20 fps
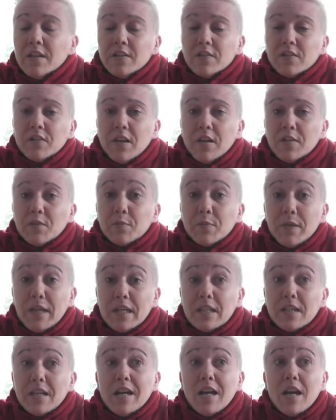So it's
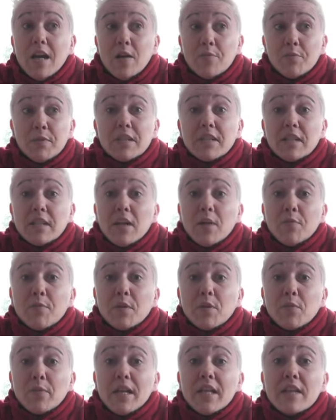been a busy
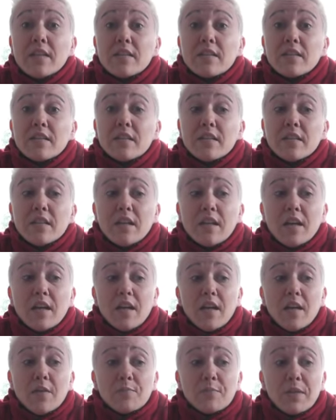couple of weeks.
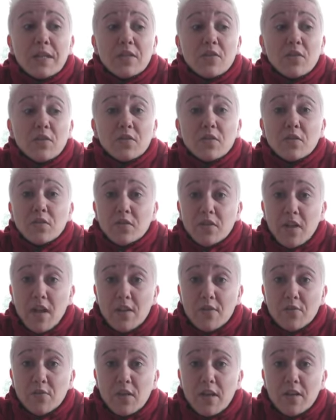Been lots of
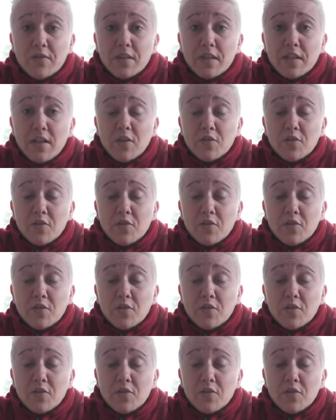snow all over the